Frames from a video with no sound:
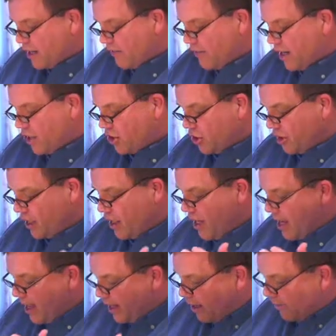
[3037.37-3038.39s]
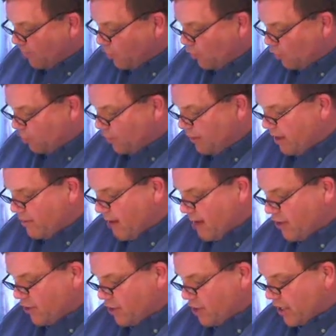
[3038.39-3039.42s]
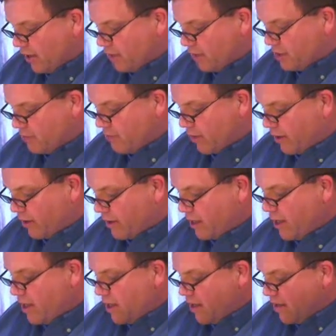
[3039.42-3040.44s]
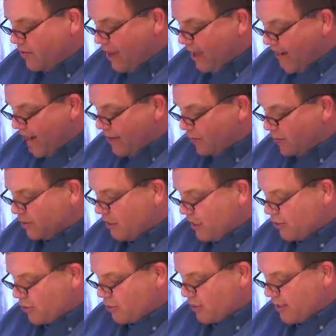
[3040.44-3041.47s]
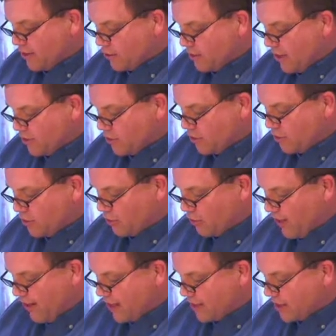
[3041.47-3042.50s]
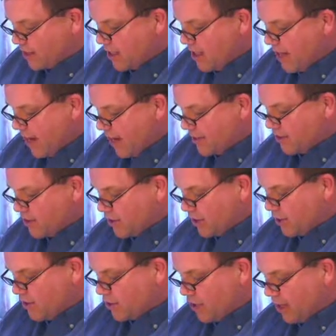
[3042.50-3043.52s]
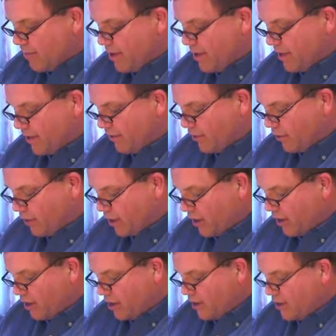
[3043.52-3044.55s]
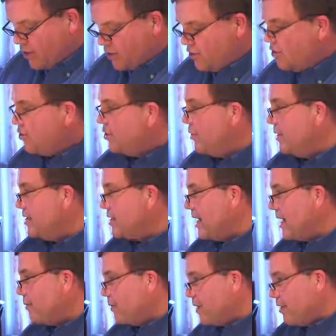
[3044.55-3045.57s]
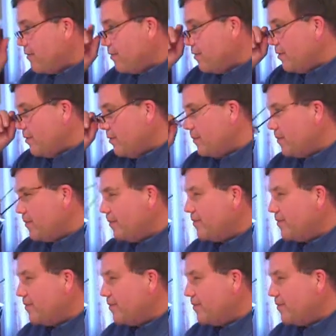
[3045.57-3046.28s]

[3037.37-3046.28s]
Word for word: salvation, and uphold me by your generous spirit. Then I will teach transgressors your ways, and sinners shall be converted to you. Isn't that wonderful?